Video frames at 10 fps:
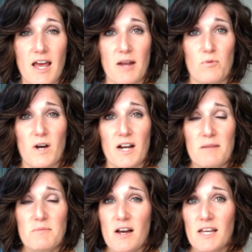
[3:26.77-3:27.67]
And what
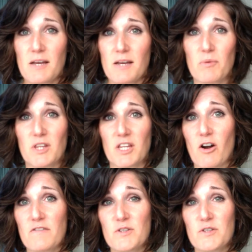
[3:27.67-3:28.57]
I'm talking about with the
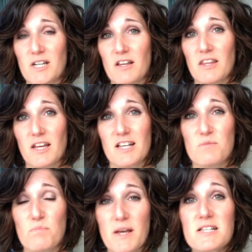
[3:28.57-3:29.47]
art of doing nothing
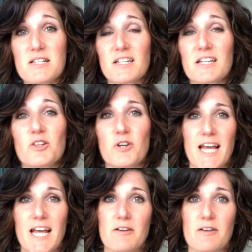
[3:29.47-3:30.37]
is basically learning how to